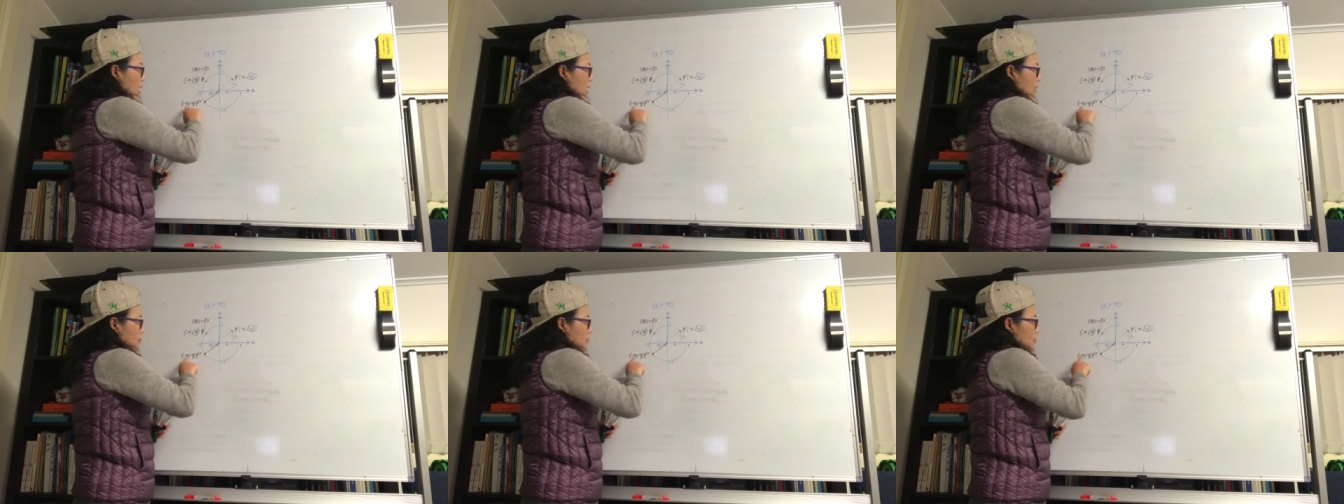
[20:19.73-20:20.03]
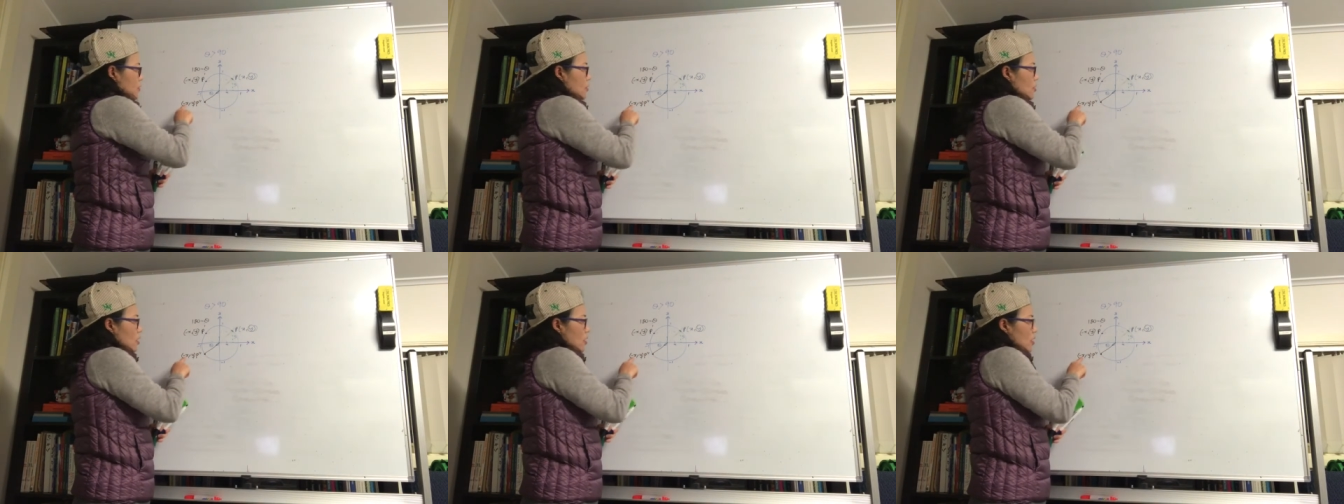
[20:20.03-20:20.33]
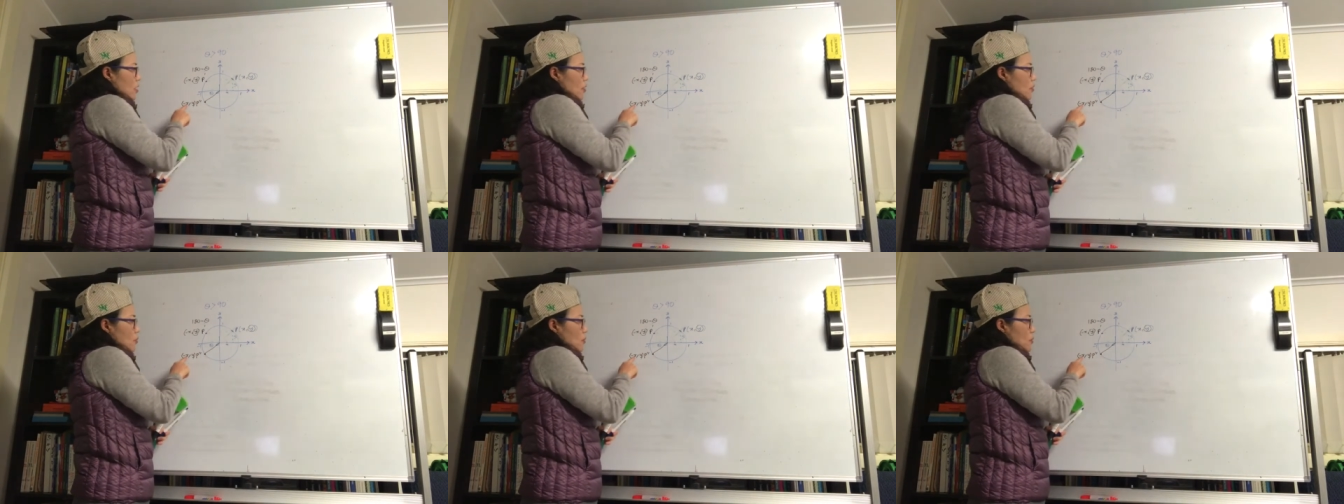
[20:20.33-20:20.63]
So
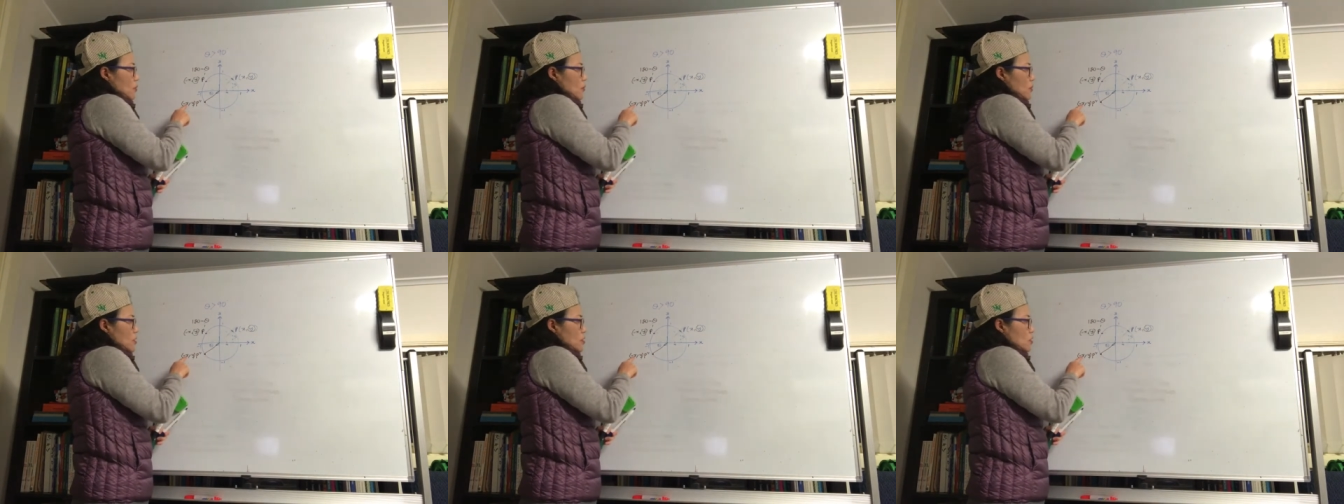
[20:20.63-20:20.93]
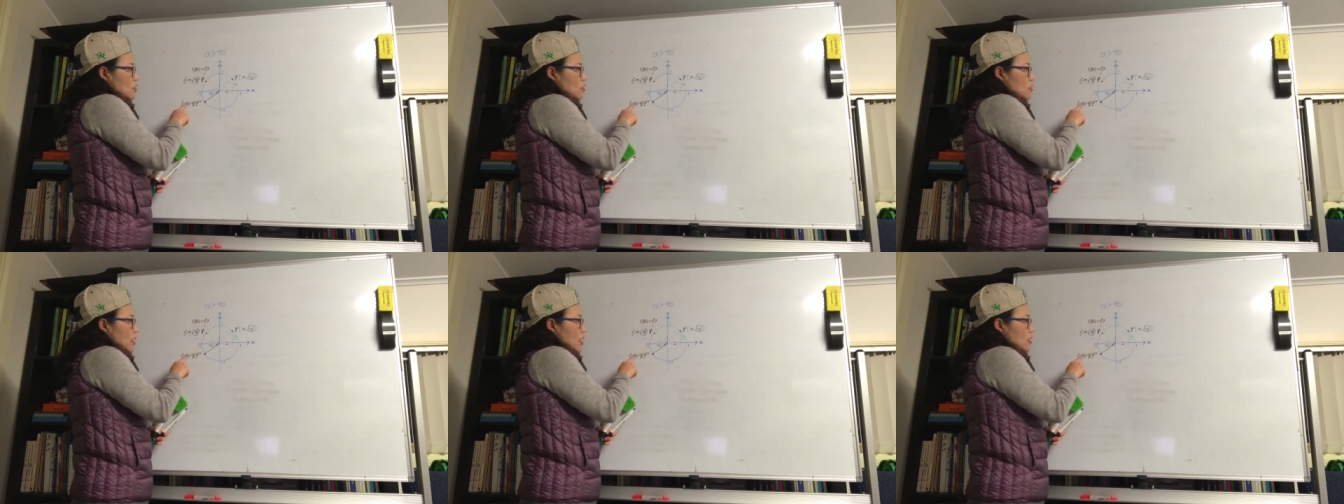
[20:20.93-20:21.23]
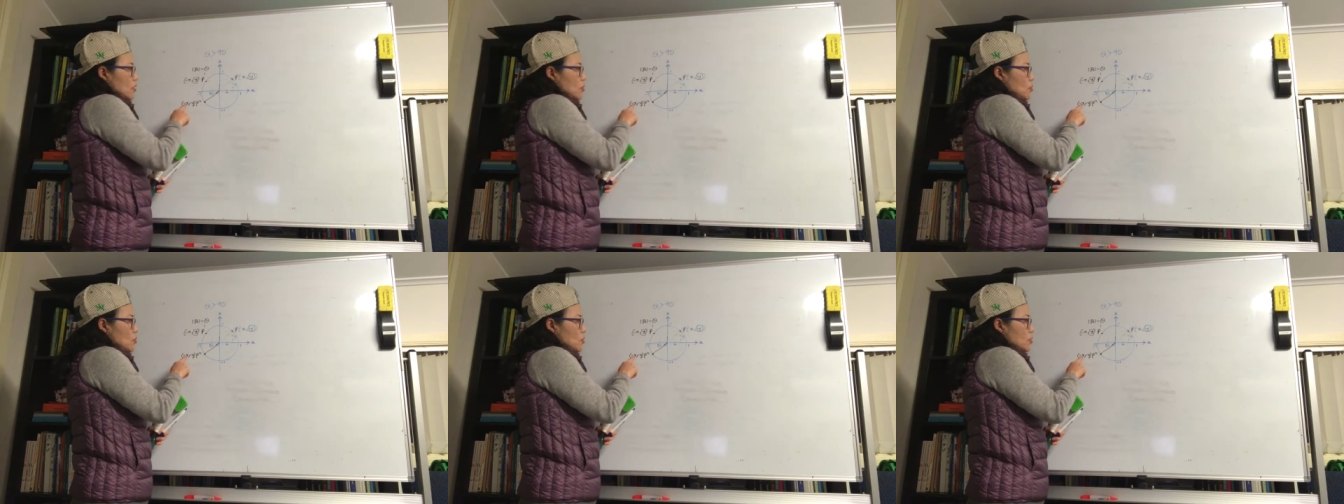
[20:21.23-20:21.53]
when you look at the
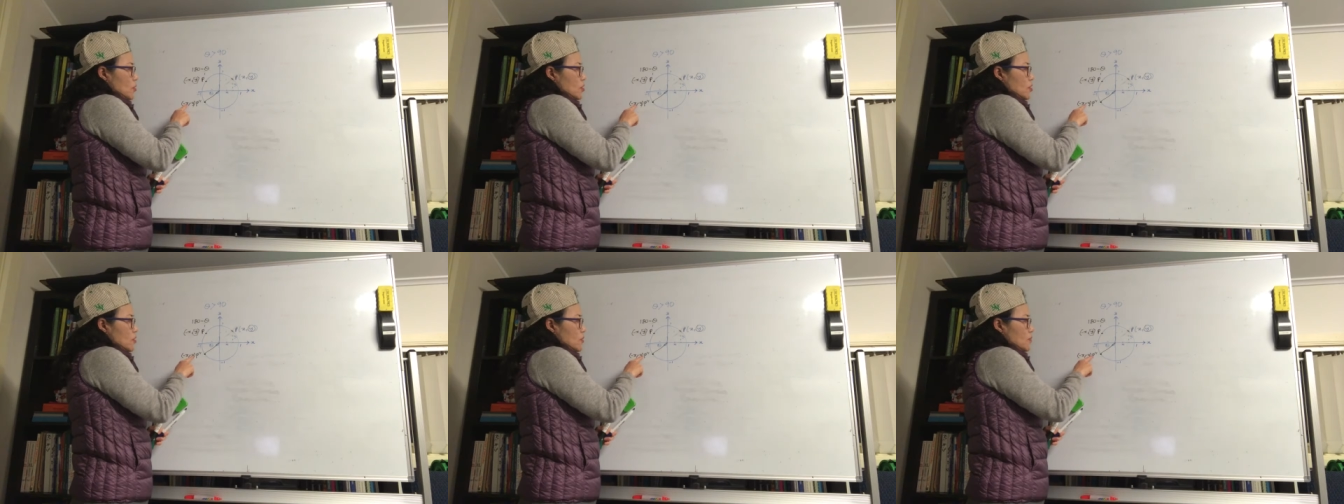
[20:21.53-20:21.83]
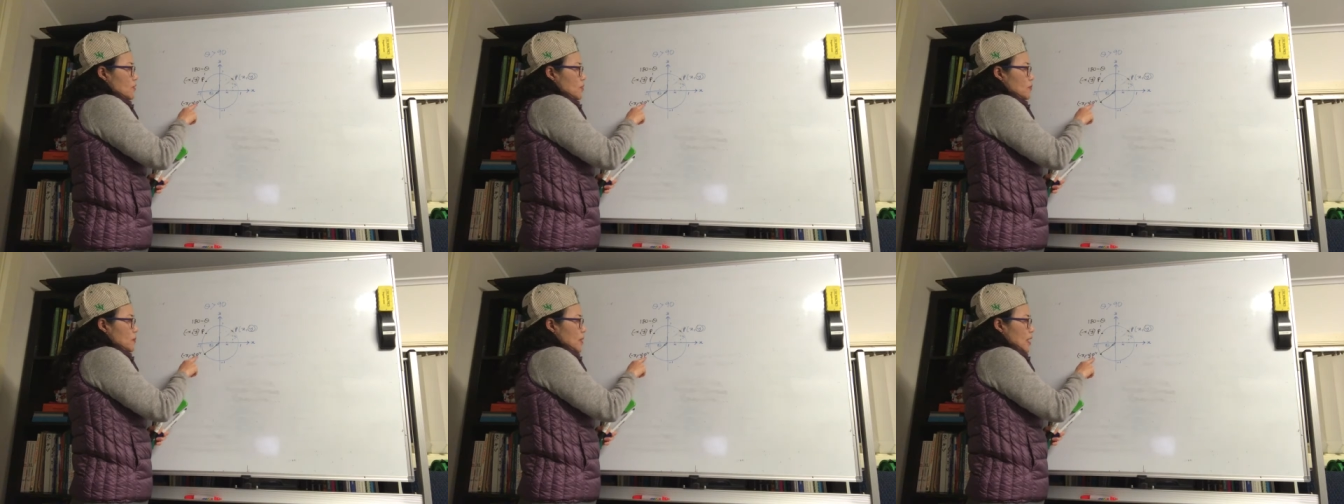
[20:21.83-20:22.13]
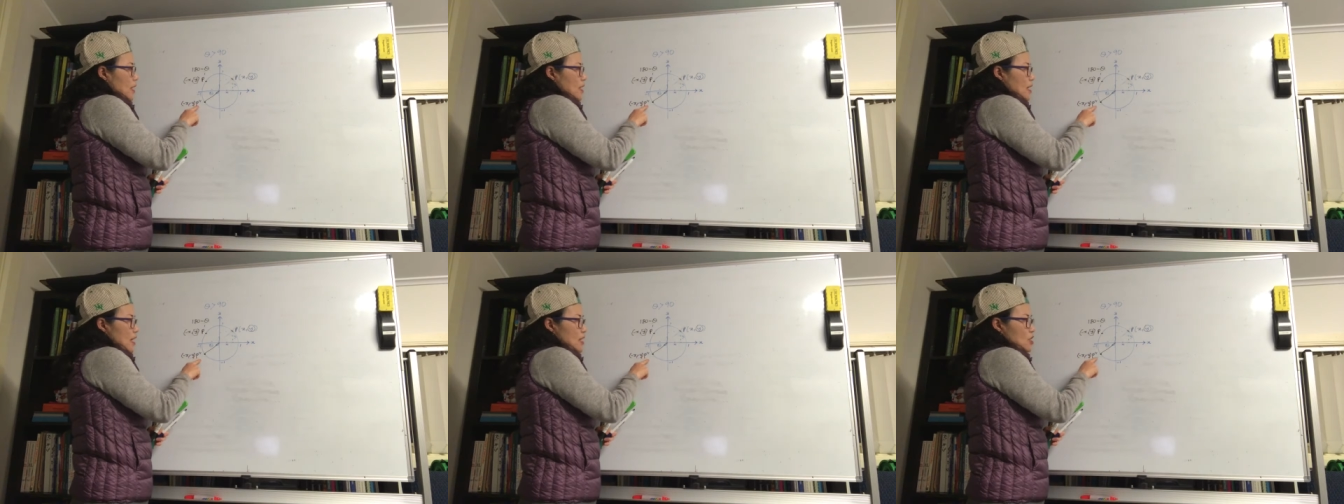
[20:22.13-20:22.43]
coordinates of the
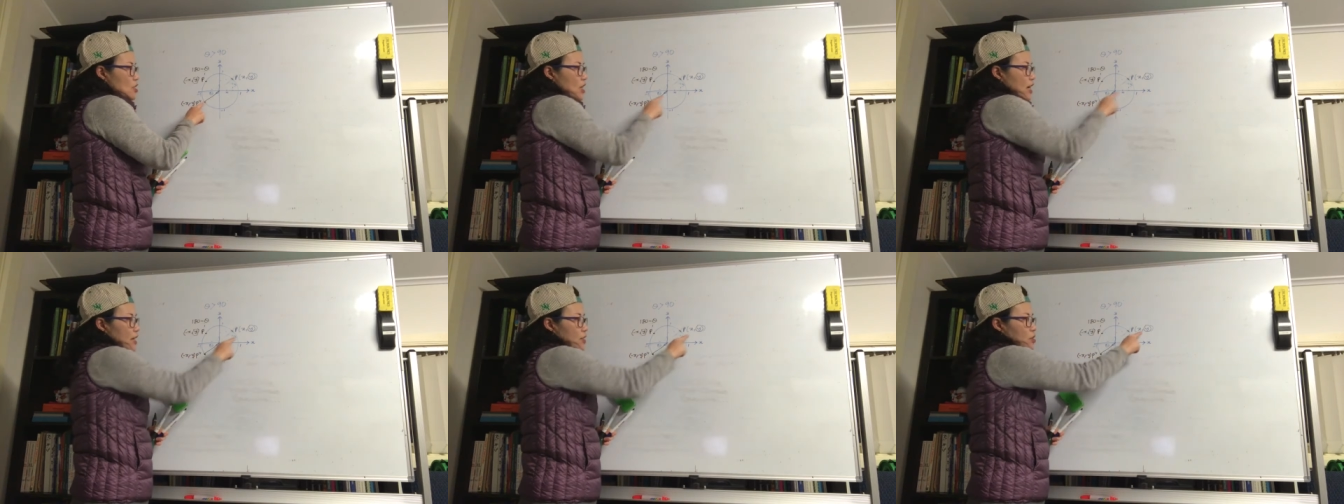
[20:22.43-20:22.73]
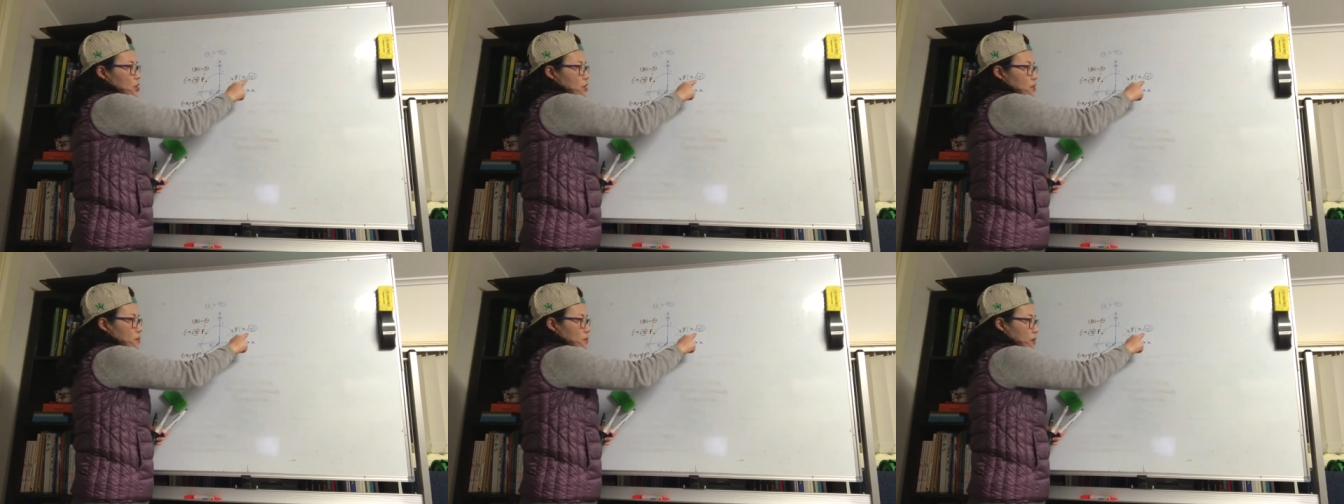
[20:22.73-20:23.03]
P dash dash and the